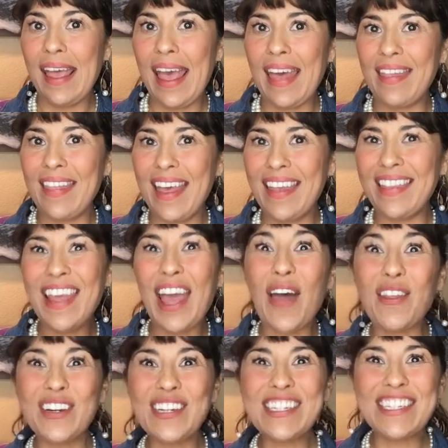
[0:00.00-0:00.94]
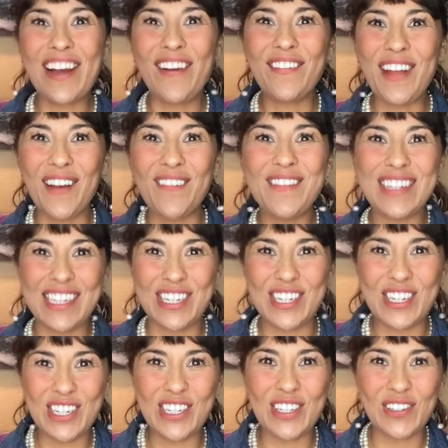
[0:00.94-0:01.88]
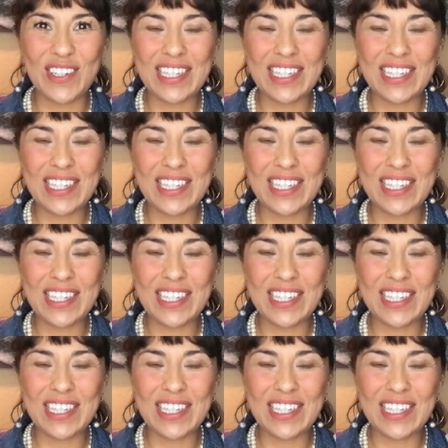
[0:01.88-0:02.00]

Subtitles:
And then the other stuff comes in too.